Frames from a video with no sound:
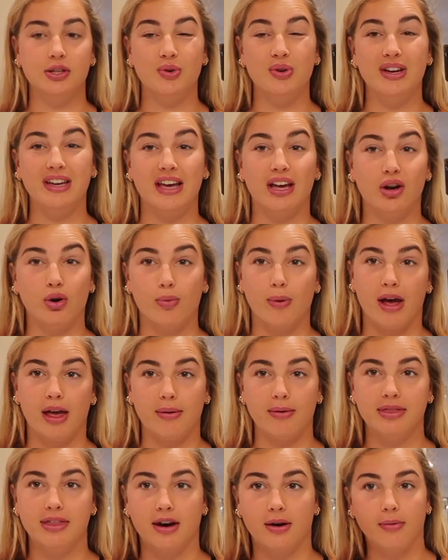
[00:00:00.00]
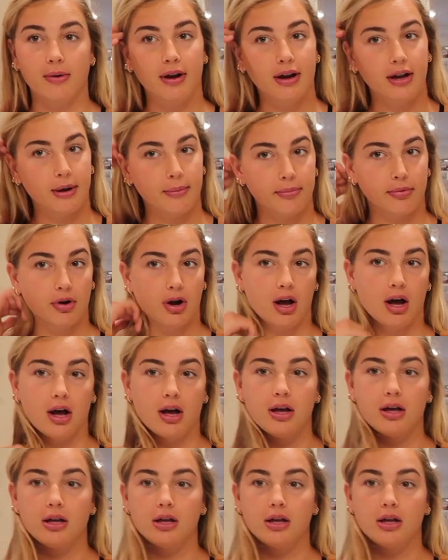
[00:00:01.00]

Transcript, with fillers: you can get away without wearing a bra.